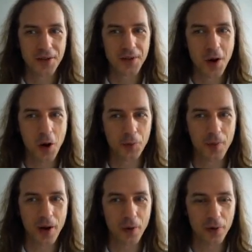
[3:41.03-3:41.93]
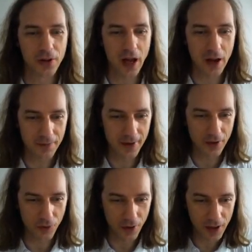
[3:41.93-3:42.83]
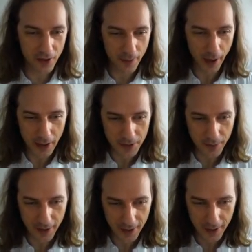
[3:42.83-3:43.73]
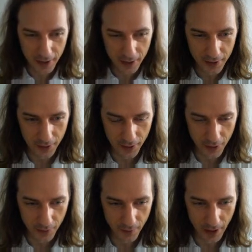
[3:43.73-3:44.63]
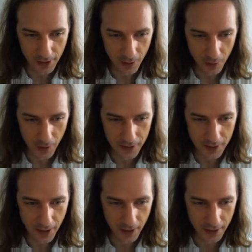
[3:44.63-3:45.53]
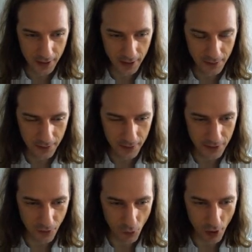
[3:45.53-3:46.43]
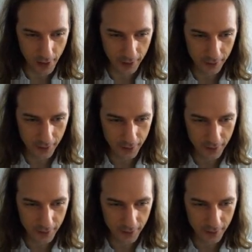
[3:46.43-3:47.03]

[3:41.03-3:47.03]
throughout my whole life, it really reminds me to Mac OS and even this rocket